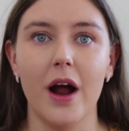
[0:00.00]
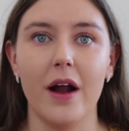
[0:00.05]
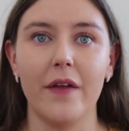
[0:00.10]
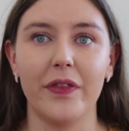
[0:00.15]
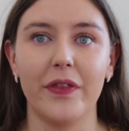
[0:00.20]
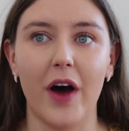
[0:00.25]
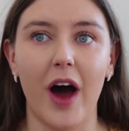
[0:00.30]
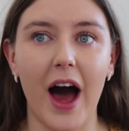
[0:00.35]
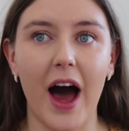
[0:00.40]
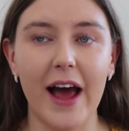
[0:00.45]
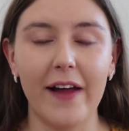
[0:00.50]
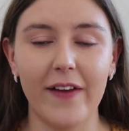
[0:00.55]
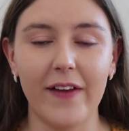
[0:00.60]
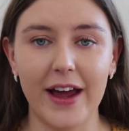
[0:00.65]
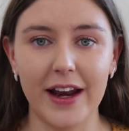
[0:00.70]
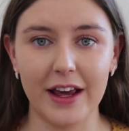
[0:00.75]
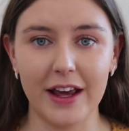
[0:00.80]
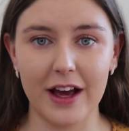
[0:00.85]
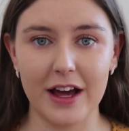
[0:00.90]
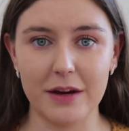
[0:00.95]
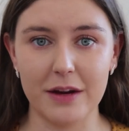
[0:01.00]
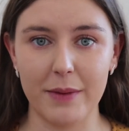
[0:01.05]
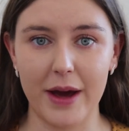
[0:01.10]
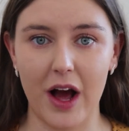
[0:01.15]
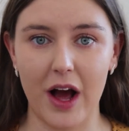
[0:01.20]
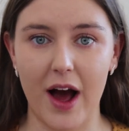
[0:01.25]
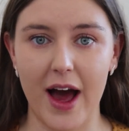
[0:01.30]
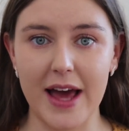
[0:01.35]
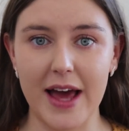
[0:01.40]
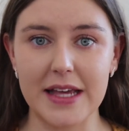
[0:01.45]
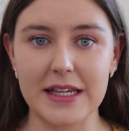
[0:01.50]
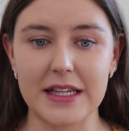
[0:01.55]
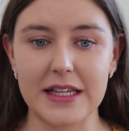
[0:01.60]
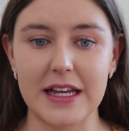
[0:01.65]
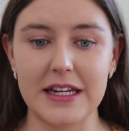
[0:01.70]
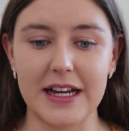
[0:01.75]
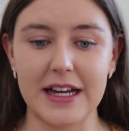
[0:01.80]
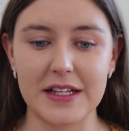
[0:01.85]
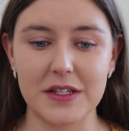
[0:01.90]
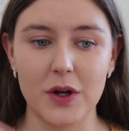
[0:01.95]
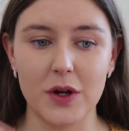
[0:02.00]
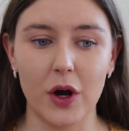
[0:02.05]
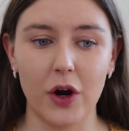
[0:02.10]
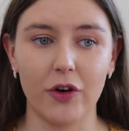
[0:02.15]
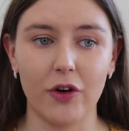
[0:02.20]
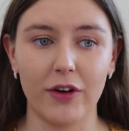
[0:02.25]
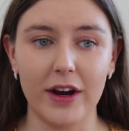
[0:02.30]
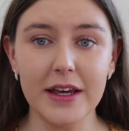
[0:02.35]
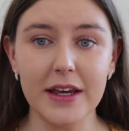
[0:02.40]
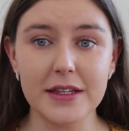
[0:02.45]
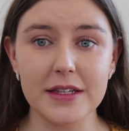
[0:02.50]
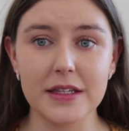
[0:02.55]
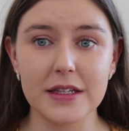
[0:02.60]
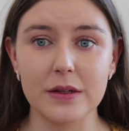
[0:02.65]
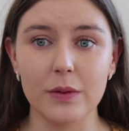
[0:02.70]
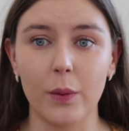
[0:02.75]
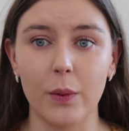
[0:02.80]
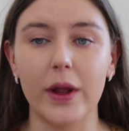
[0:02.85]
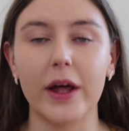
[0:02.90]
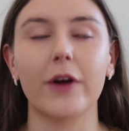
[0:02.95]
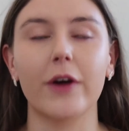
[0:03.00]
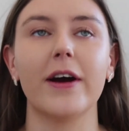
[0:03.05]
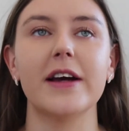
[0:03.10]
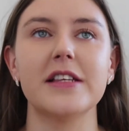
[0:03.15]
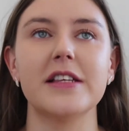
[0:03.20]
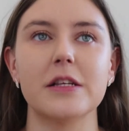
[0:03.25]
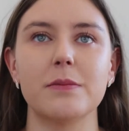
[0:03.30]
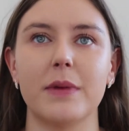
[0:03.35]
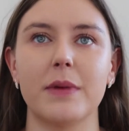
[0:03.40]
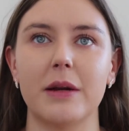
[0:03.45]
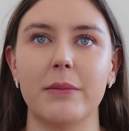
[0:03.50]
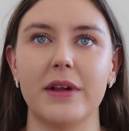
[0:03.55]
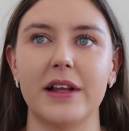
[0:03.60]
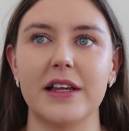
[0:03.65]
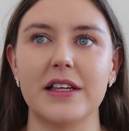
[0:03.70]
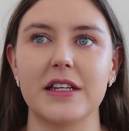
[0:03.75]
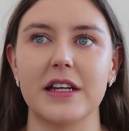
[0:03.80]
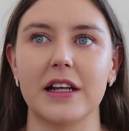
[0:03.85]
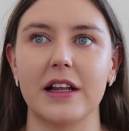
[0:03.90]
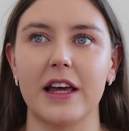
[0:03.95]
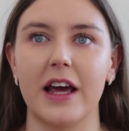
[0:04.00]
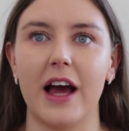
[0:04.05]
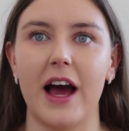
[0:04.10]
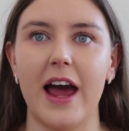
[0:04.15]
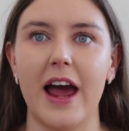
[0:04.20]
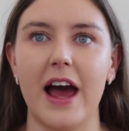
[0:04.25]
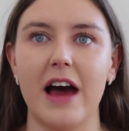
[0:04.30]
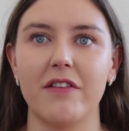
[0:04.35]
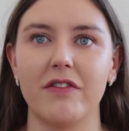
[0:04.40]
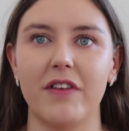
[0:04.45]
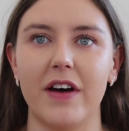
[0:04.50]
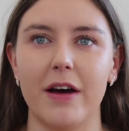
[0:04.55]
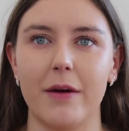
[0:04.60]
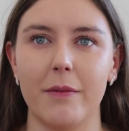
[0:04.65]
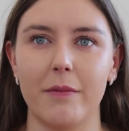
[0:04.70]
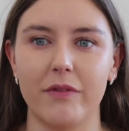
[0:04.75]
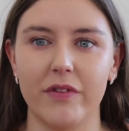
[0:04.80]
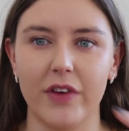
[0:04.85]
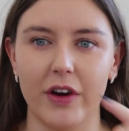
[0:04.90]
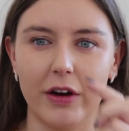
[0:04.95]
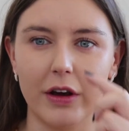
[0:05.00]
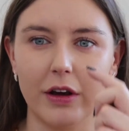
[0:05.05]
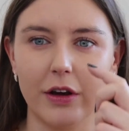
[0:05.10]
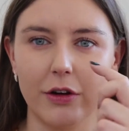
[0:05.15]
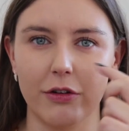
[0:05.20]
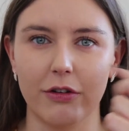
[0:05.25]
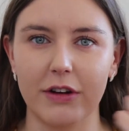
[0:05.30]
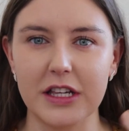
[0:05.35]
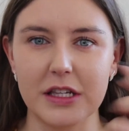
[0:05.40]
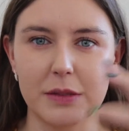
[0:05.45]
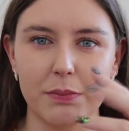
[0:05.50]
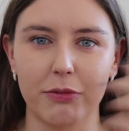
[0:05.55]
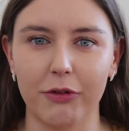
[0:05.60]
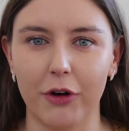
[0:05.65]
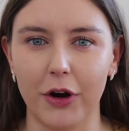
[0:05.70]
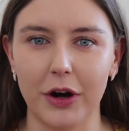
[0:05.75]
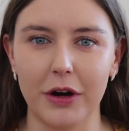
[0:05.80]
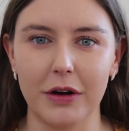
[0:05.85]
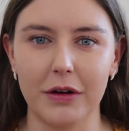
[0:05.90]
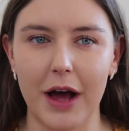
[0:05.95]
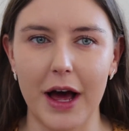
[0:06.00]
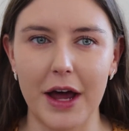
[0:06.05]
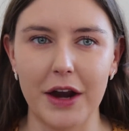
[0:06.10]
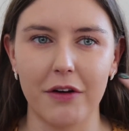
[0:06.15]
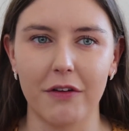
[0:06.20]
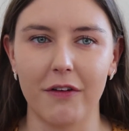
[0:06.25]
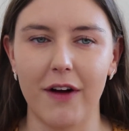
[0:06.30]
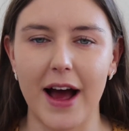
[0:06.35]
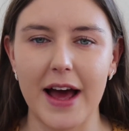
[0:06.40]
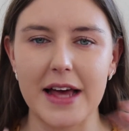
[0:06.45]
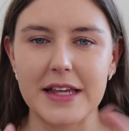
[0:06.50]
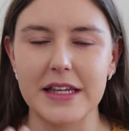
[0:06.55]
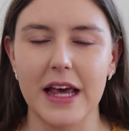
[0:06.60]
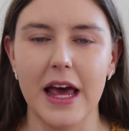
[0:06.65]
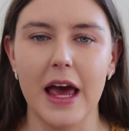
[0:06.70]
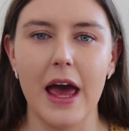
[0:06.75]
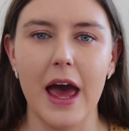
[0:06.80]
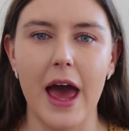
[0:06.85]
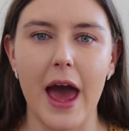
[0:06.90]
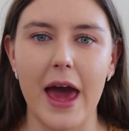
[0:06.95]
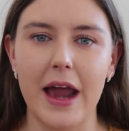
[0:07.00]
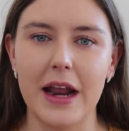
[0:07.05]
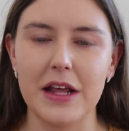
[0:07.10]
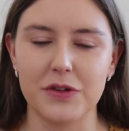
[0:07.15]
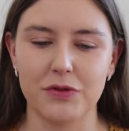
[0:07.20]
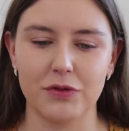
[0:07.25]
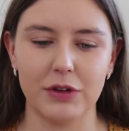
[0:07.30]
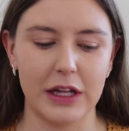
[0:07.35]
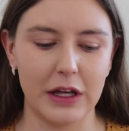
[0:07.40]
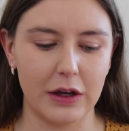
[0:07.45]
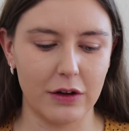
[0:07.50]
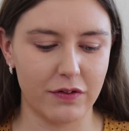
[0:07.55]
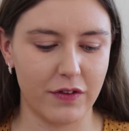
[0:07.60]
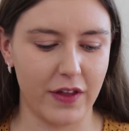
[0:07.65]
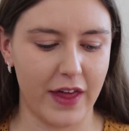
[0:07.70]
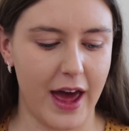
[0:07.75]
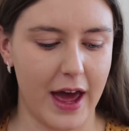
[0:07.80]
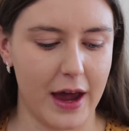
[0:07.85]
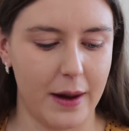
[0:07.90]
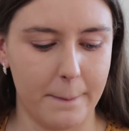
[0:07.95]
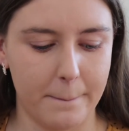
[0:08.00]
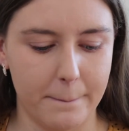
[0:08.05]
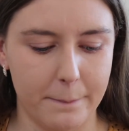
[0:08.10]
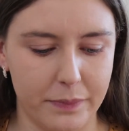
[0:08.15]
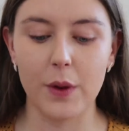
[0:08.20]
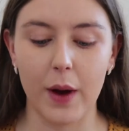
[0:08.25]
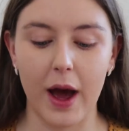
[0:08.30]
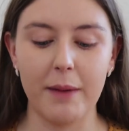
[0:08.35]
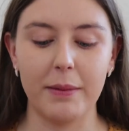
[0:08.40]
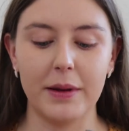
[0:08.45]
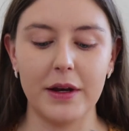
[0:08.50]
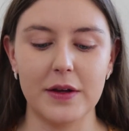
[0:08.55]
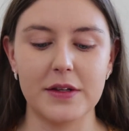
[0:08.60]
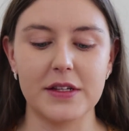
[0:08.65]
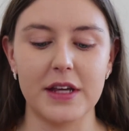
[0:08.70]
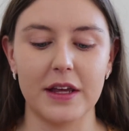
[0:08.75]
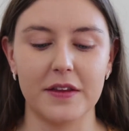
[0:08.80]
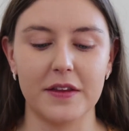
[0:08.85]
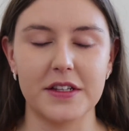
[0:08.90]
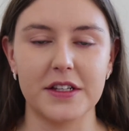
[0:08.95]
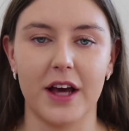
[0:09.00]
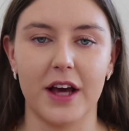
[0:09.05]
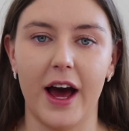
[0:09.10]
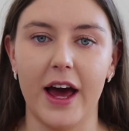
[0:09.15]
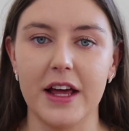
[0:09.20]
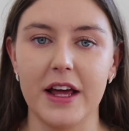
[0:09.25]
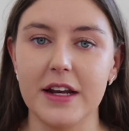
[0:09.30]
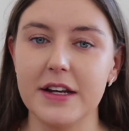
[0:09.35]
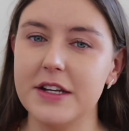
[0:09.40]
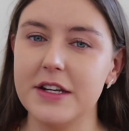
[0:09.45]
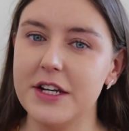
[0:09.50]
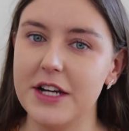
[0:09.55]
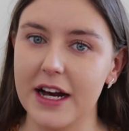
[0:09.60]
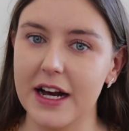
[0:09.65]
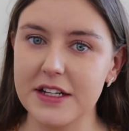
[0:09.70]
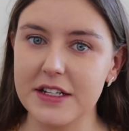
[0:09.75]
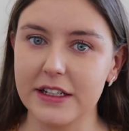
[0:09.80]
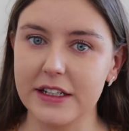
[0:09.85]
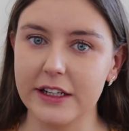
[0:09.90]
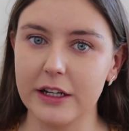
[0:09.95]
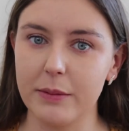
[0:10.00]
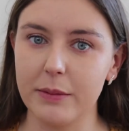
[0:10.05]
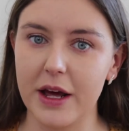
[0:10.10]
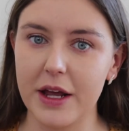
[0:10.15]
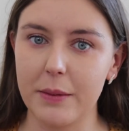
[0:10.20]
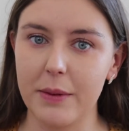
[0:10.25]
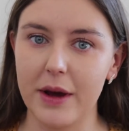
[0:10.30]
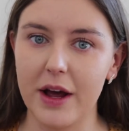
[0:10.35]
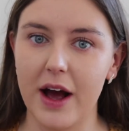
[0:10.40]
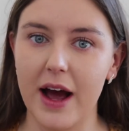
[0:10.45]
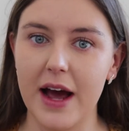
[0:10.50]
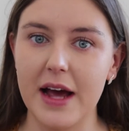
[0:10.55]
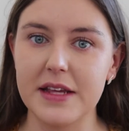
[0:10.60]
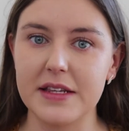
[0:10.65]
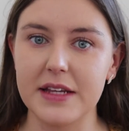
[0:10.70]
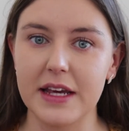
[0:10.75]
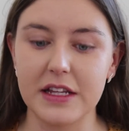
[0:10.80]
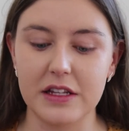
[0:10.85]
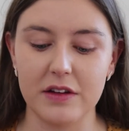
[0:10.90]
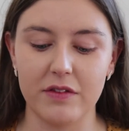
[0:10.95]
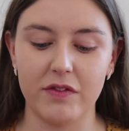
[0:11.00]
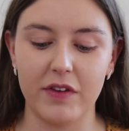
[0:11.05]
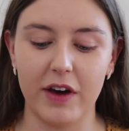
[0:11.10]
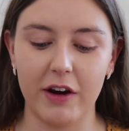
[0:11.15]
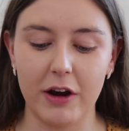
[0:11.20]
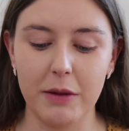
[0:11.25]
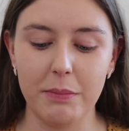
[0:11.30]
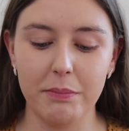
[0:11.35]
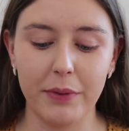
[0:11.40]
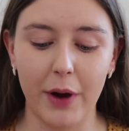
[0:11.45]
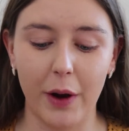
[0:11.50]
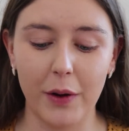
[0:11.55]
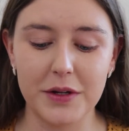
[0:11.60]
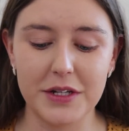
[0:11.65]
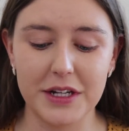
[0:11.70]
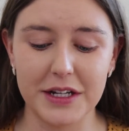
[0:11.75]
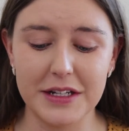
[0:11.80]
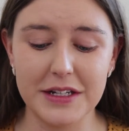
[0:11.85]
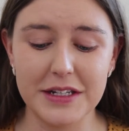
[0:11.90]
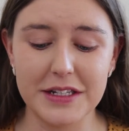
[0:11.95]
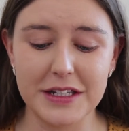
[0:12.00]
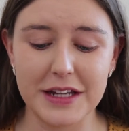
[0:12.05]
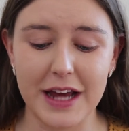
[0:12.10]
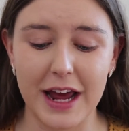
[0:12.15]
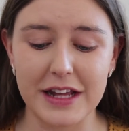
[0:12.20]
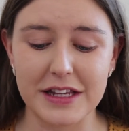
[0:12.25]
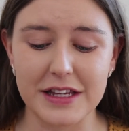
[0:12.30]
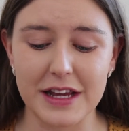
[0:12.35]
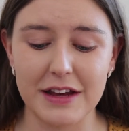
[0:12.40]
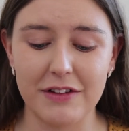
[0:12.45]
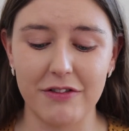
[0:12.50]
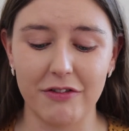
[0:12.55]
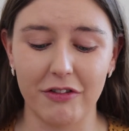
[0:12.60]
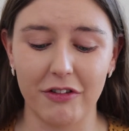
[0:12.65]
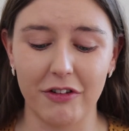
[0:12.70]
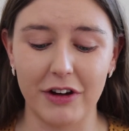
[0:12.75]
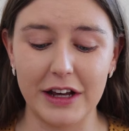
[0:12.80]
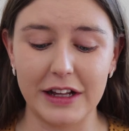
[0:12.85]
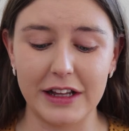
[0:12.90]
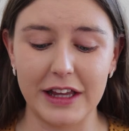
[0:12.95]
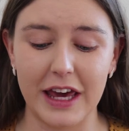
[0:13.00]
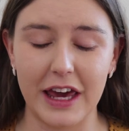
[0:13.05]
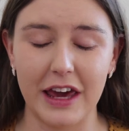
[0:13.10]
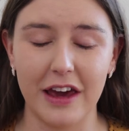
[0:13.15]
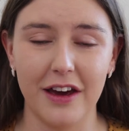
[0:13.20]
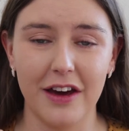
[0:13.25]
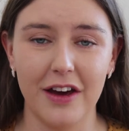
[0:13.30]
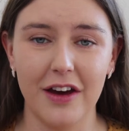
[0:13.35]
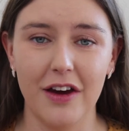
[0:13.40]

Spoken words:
the highlighting under my eyes. It does not crease. Well, it creases minimalistically. I have very crease-prone under eyes, and it's really good for that. So I've been using this guy just a little bit under my eyes. It's a very potent, it's a really,